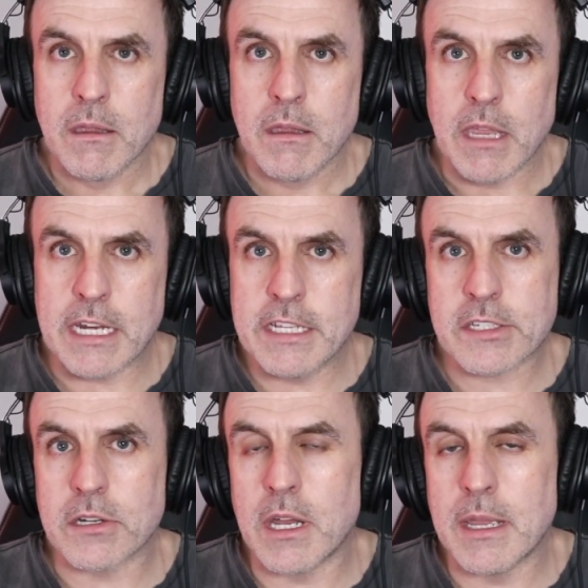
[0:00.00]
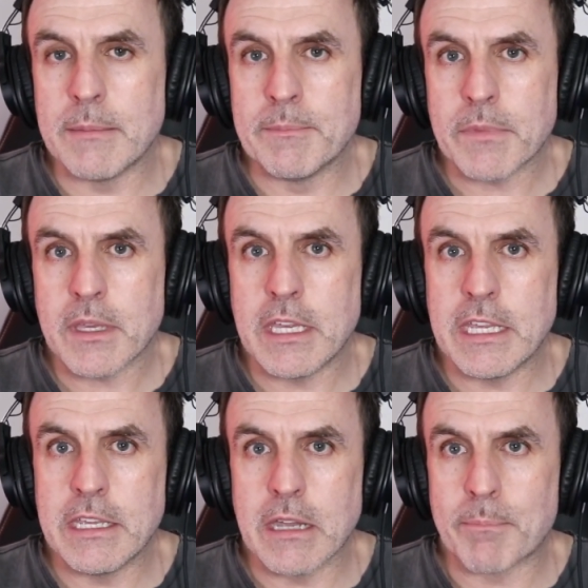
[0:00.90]
anytime
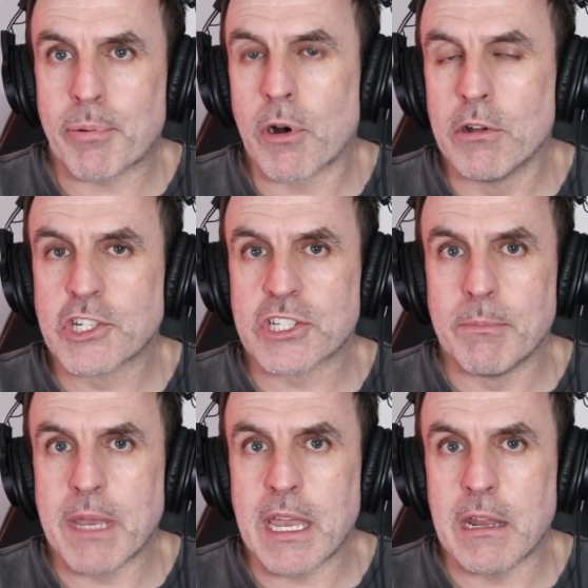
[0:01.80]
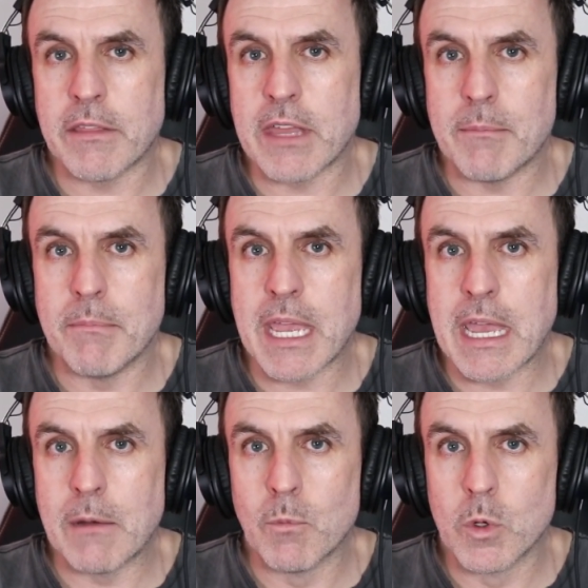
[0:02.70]
he approached a man and that
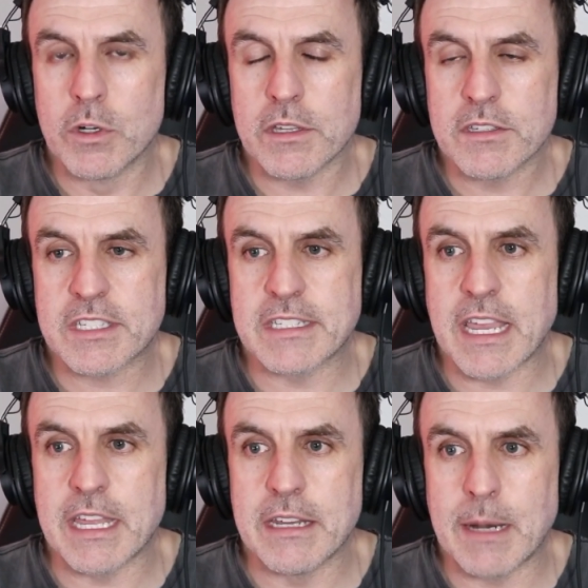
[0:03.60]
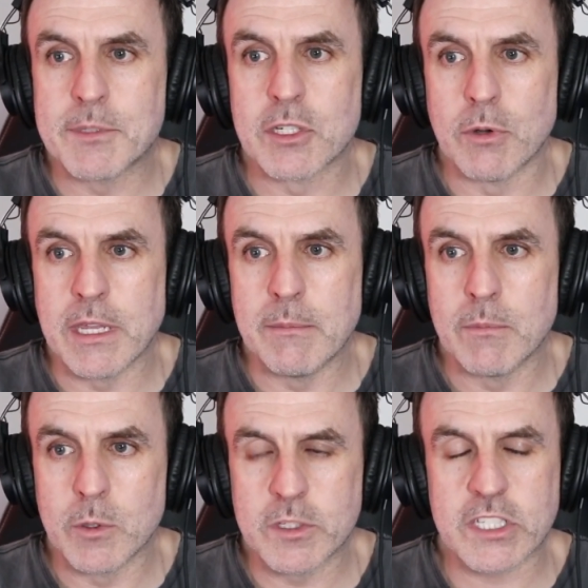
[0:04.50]
man would stand up to him,
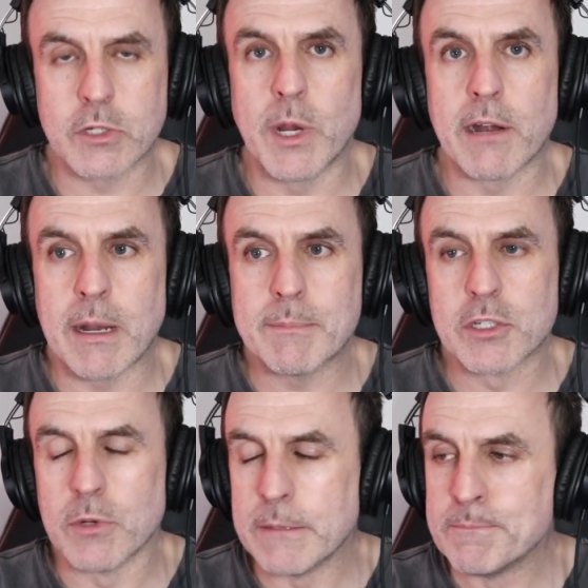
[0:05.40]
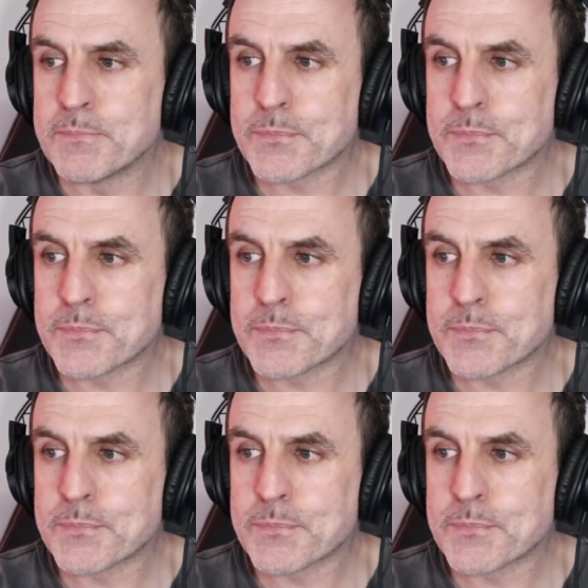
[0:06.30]
would square up to him,